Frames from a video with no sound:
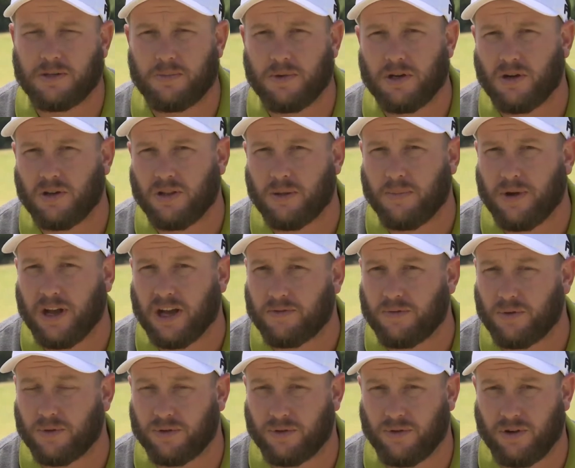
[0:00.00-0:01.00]
he's been on the back
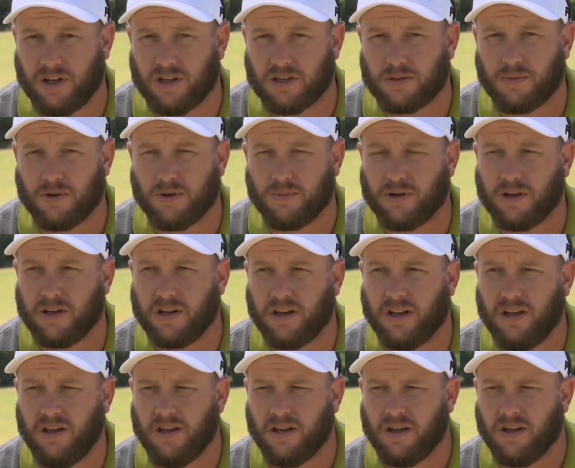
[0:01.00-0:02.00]
for 3 years
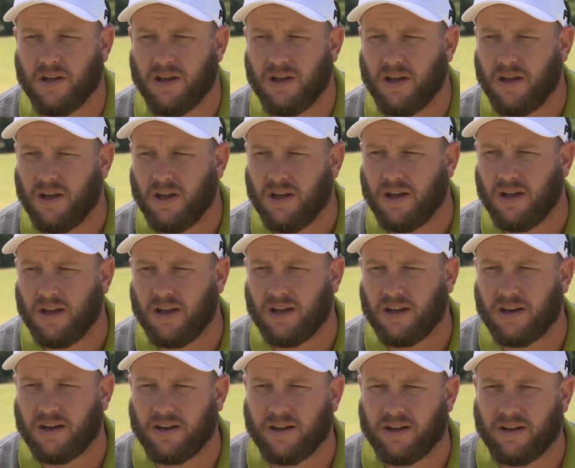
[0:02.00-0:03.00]
permanently.
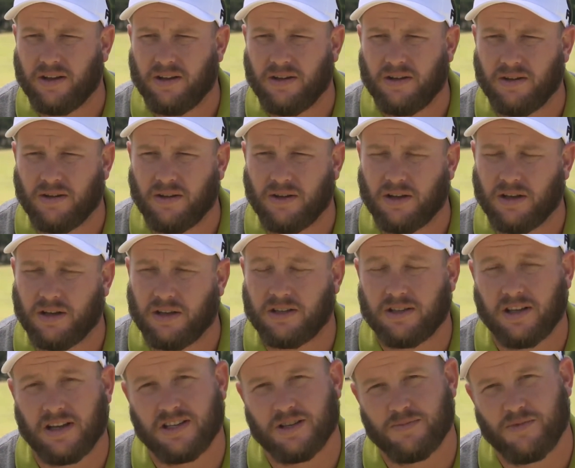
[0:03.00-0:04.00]
And he
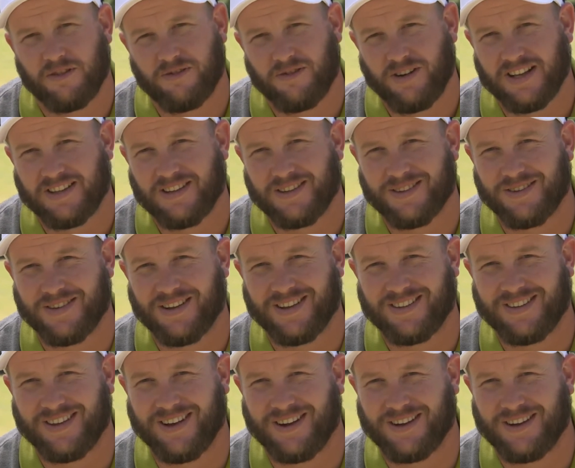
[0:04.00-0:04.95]
stays in my flat at the